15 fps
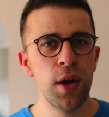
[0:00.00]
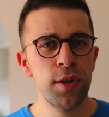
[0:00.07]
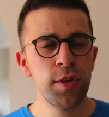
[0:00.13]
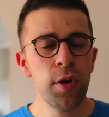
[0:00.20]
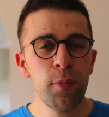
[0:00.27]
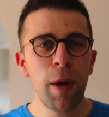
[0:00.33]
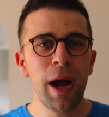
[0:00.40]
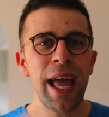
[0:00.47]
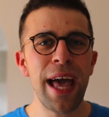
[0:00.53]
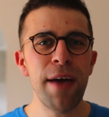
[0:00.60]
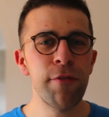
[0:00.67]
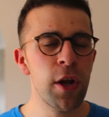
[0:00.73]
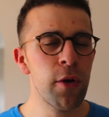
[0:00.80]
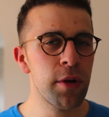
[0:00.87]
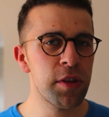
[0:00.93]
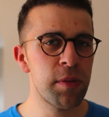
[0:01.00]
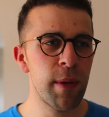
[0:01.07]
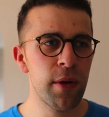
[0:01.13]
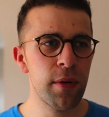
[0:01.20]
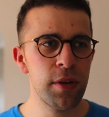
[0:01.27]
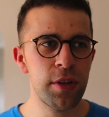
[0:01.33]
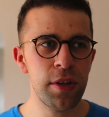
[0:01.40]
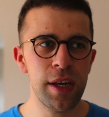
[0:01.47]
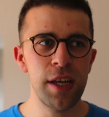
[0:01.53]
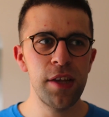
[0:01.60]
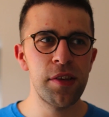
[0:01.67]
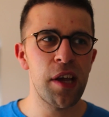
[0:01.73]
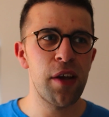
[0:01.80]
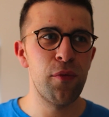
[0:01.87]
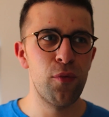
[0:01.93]
So my Evernote experience
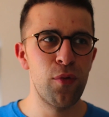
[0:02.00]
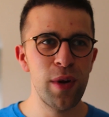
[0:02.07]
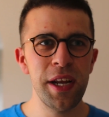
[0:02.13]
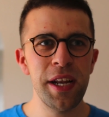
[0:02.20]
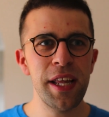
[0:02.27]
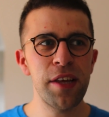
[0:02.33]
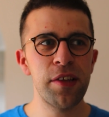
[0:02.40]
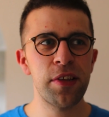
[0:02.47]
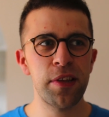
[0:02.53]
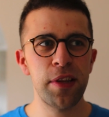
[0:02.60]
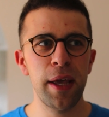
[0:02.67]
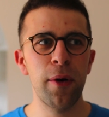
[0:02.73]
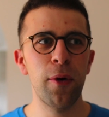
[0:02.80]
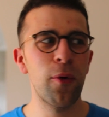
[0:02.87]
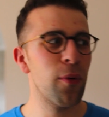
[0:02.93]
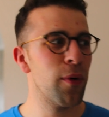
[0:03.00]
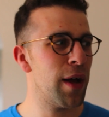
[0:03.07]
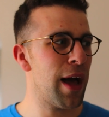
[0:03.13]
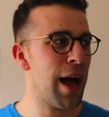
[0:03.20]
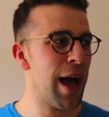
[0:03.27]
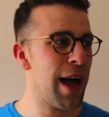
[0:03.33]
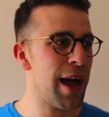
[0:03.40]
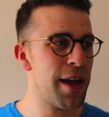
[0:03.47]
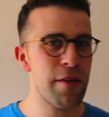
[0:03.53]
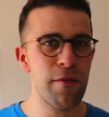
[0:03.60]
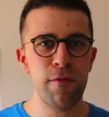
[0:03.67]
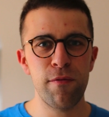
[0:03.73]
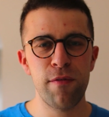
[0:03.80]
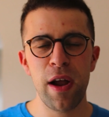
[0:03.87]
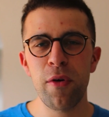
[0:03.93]
is really still
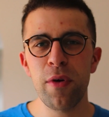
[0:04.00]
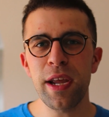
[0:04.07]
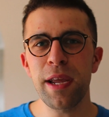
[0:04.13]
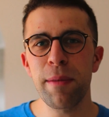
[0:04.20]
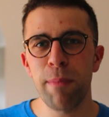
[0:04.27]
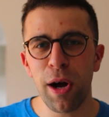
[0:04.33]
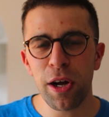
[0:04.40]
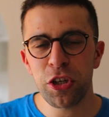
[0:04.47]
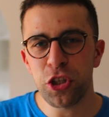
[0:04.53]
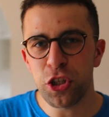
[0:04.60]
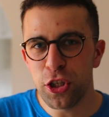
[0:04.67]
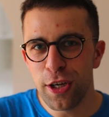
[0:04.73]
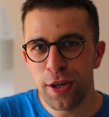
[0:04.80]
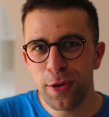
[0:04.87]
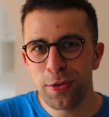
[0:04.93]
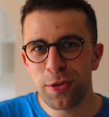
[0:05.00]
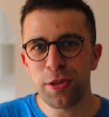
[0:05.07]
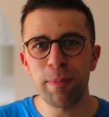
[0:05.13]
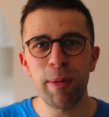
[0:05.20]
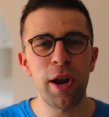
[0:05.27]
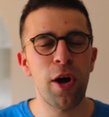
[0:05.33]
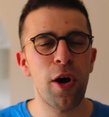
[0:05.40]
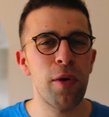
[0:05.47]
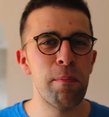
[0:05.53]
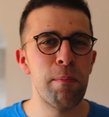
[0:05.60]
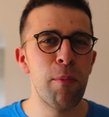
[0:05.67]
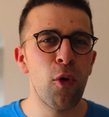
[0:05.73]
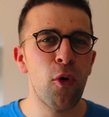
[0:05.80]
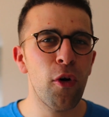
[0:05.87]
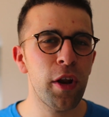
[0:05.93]
very much used, but
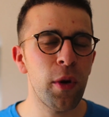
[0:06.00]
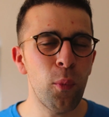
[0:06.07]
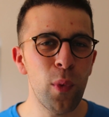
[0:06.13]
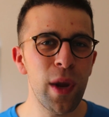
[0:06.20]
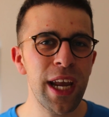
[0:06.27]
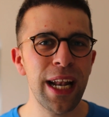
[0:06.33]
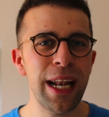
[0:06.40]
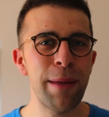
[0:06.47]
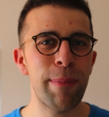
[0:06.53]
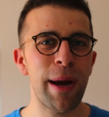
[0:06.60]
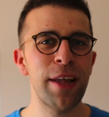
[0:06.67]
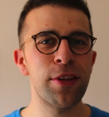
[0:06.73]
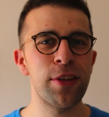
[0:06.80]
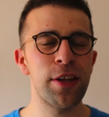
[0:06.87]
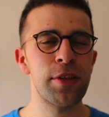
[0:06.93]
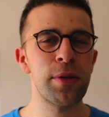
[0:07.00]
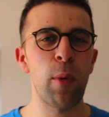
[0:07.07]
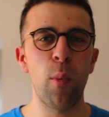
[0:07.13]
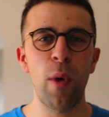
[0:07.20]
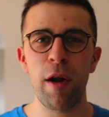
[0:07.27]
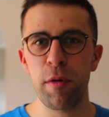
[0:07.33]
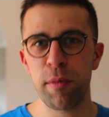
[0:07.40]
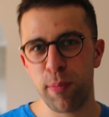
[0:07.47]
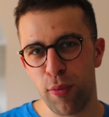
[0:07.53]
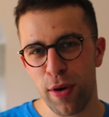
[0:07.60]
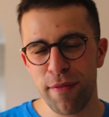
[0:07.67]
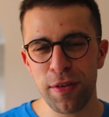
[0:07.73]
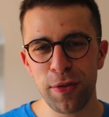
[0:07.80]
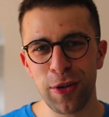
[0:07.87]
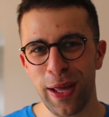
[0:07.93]
more on a weekly basis, whereas
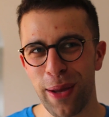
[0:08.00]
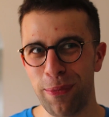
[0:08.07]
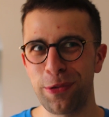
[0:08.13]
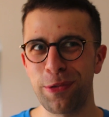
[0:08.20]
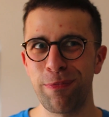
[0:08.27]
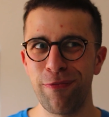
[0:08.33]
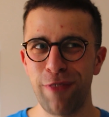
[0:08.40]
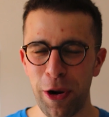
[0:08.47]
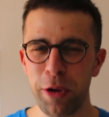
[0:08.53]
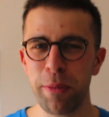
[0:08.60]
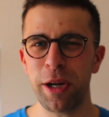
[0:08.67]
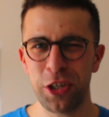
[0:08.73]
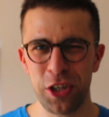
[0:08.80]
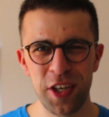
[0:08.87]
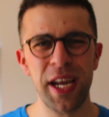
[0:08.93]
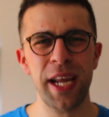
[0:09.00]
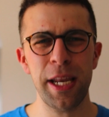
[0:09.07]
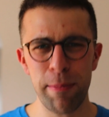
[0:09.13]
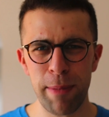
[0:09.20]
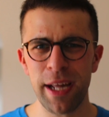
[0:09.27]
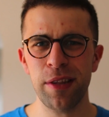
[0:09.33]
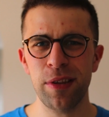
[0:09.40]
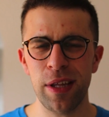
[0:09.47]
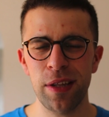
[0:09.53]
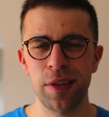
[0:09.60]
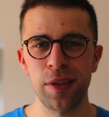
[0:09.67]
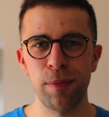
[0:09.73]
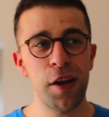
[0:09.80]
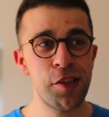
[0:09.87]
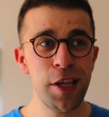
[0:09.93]
previously it was very much a daily
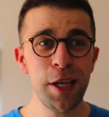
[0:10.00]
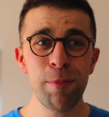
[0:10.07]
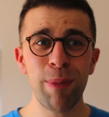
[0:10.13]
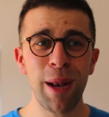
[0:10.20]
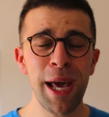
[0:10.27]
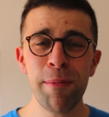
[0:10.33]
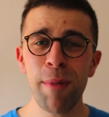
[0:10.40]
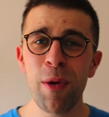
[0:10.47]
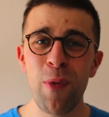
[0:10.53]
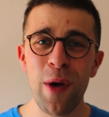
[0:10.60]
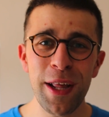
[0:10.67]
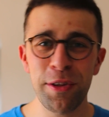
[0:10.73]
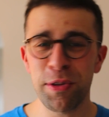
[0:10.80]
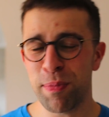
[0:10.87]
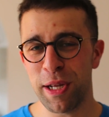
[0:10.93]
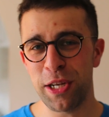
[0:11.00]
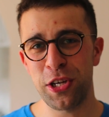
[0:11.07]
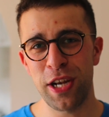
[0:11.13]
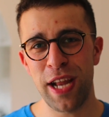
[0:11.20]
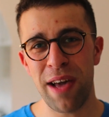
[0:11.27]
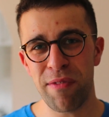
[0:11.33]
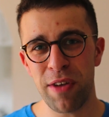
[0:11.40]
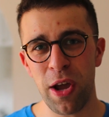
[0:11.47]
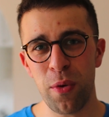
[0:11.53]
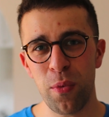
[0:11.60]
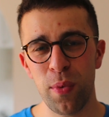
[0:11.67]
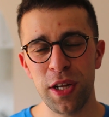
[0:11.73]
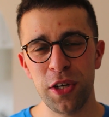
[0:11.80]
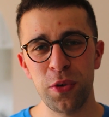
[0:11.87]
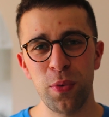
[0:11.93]
basis. I did plan my wedding speech in Evernote,
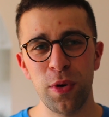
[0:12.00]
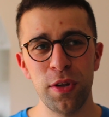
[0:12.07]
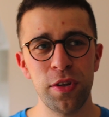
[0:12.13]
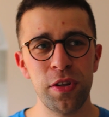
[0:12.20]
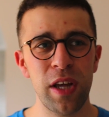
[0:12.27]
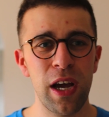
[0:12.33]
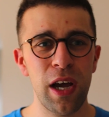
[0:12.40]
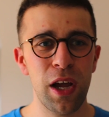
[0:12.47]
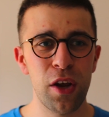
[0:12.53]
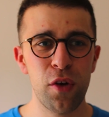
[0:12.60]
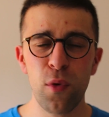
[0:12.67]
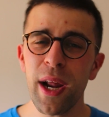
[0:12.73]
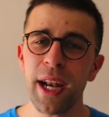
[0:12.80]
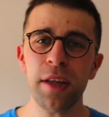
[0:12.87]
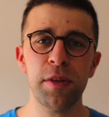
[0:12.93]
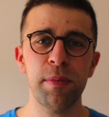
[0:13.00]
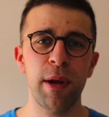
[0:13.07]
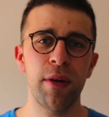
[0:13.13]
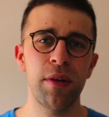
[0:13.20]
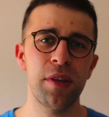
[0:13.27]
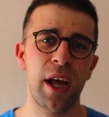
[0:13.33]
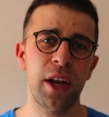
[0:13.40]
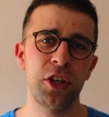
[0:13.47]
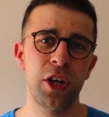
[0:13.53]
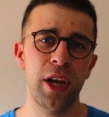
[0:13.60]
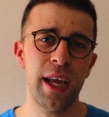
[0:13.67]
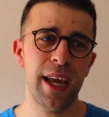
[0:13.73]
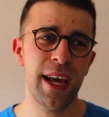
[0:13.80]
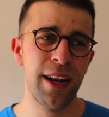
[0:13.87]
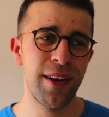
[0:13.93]
which was a great experience
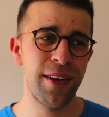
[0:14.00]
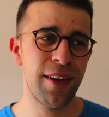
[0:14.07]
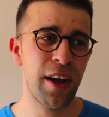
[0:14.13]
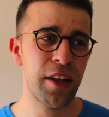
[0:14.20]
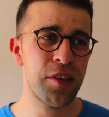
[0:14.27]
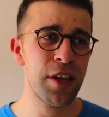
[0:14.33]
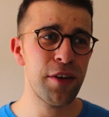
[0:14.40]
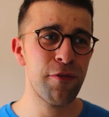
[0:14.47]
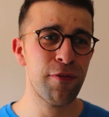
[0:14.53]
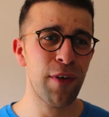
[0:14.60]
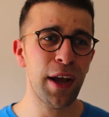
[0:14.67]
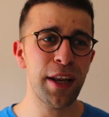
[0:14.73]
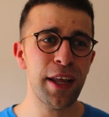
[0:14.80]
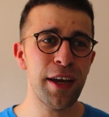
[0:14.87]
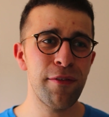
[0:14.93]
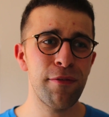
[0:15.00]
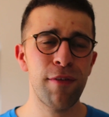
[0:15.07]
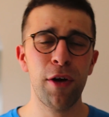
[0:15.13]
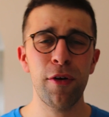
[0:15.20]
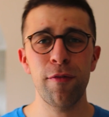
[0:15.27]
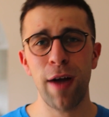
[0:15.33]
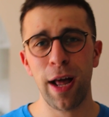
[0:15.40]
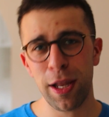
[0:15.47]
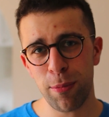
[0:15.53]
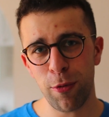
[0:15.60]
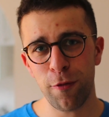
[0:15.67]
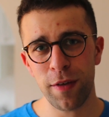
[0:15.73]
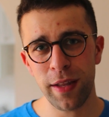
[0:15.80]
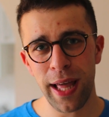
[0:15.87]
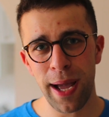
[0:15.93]
actually, and I did find it very
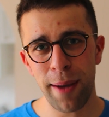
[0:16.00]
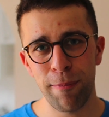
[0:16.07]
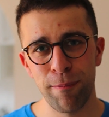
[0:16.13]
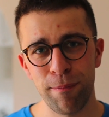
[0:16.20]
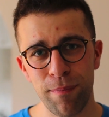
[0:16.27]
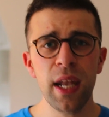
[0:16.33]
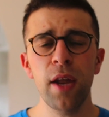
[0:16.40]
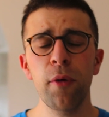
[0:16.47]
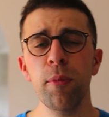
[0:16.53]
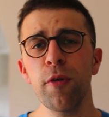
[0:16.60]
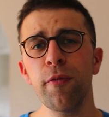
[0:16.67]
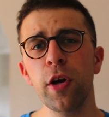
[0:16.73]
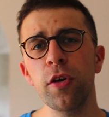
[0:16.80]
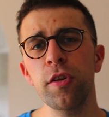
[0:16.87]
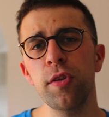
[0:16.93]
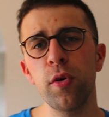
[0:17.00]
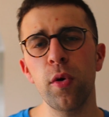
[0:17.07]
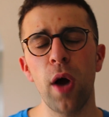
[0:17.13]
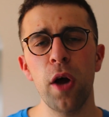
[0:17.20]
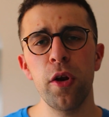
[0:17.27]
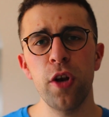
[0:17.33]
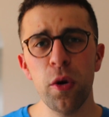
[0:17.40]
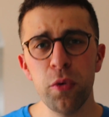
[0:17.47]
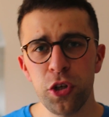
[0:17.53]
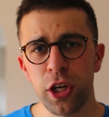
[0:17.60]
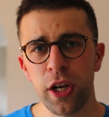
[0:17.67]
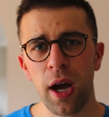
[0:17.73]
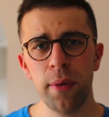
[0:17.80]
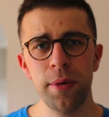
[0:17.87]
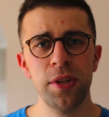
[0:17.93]
valuable for that. Now moving on to
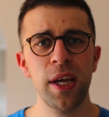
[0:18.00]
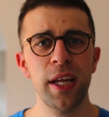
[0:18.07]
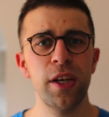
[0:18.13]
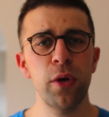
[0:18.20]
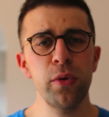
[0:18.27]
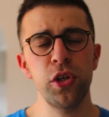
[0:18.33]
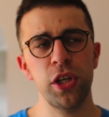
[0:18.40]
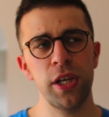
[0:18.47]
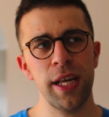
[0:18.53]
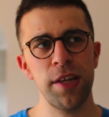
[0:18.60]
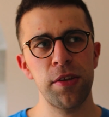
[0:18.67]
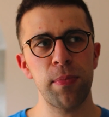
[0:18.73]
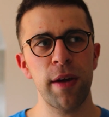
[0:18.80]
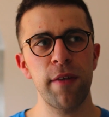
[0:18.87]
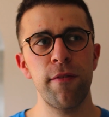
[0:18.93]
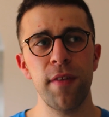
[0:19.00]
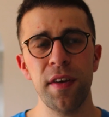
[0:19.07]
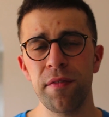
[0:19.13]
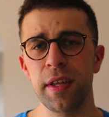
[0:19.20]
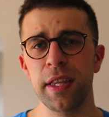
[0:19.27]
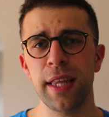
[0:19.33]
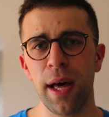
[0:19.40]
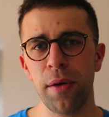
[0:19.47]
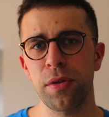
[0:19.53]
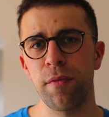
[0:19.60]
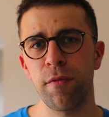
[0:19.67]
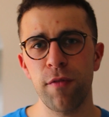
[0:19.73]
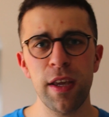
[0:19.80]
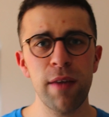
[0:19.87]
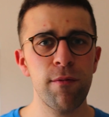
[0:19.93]
Notion, I would say Notion is my
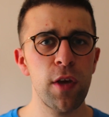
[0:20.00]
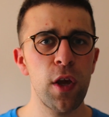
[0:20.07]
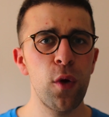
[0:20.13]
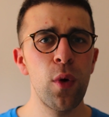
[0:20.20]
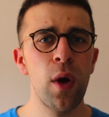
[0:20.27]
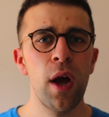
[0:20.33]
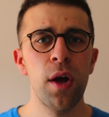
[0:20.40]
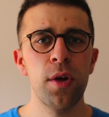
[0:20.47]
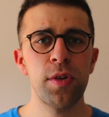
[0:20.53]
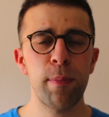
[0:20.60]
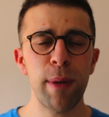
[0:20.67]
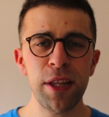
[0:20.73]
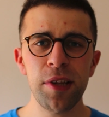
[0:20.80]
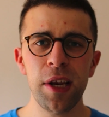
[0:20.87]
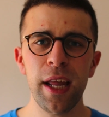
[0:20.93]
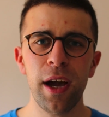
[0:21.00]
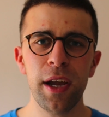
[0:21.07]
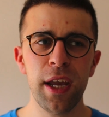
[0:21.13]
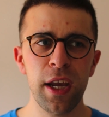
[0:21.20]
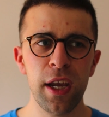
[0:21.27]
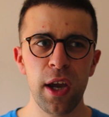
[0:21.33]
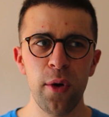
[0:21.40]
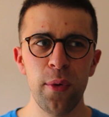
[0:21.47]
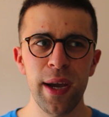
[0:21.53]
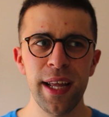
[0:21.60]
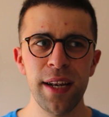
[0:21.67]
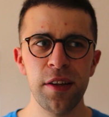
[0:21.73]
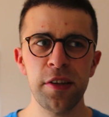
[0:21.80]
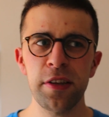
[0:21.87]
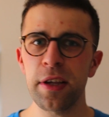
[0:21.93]
50,000 feet view. So basically I can go
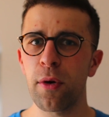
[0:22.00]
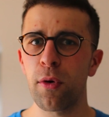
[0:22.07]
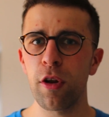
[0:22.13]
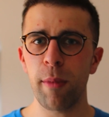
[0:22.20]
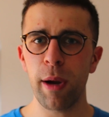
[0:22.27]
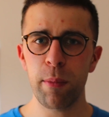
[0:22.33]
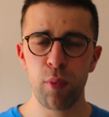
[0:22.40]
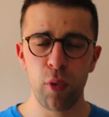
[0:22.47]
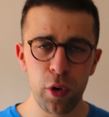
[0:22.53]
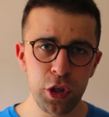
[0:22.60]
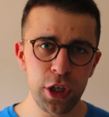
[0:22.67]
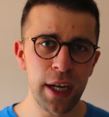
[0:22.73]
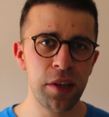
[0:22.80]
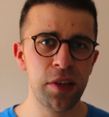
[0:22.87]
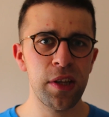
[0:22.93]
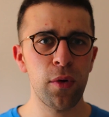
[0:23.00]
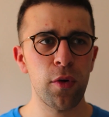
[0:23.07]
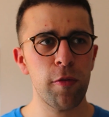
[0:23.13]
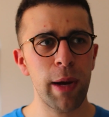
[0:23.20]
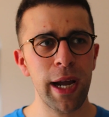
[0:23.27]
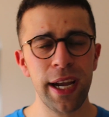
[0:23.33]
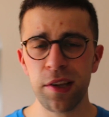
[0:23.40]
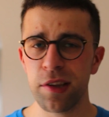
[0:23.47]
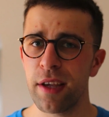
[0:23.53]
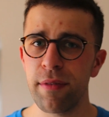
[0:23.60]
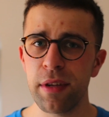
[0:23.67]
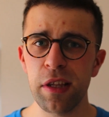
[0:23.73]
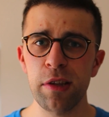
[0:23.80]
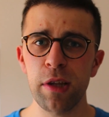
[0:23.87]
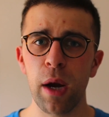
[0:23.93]
in, see all of my projects, see all of my
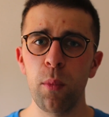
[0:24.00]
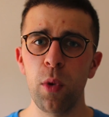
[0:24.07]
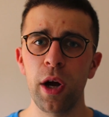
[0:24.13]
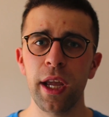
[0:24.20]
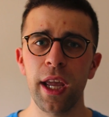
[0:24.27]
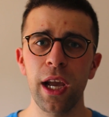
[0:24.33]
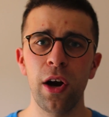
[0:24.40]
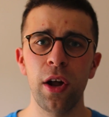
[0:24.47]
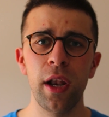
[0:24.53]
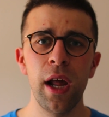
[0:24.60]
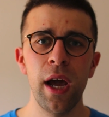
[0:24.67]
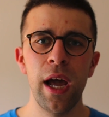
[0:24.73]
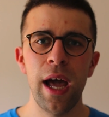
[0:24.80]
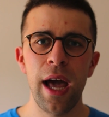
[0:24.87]
activities that I'm working on,